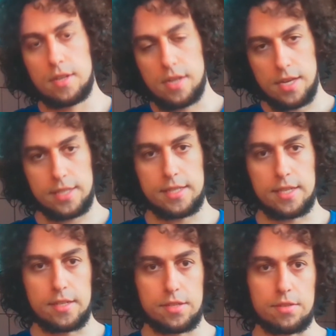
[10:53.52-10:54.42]

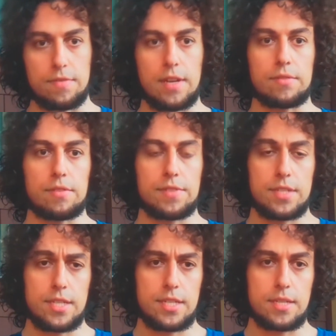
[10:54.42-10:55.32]
extended survival of a
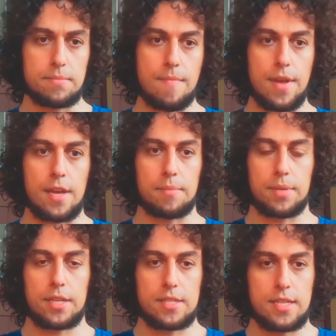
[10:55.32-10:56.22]
system, and
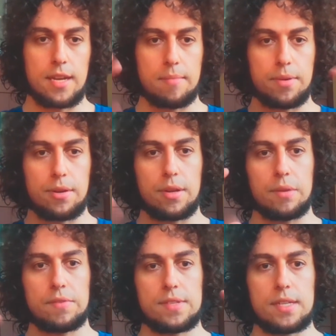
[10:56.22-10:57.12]
because tampering
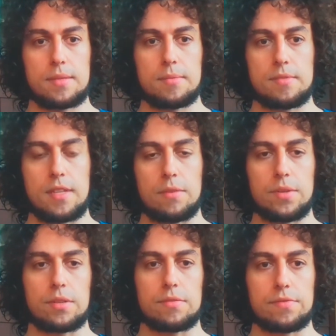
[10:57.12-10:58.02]
with systems that
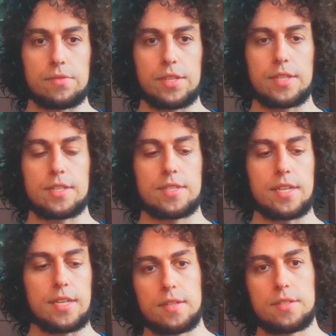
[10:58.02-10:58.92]
we don't fully
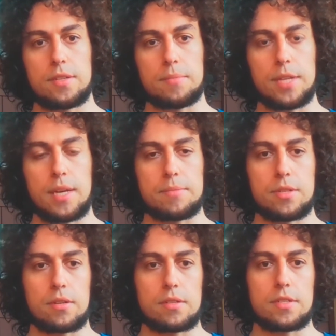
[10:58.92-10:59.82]
understand sometimes
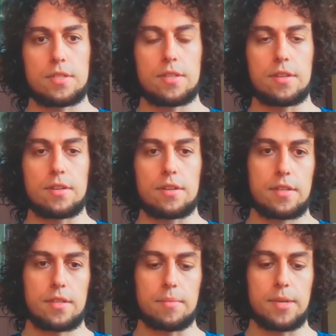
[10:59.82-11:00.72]
causes their
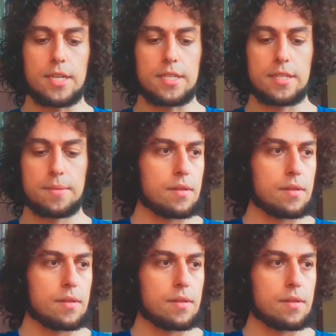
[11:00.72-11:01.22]
demise.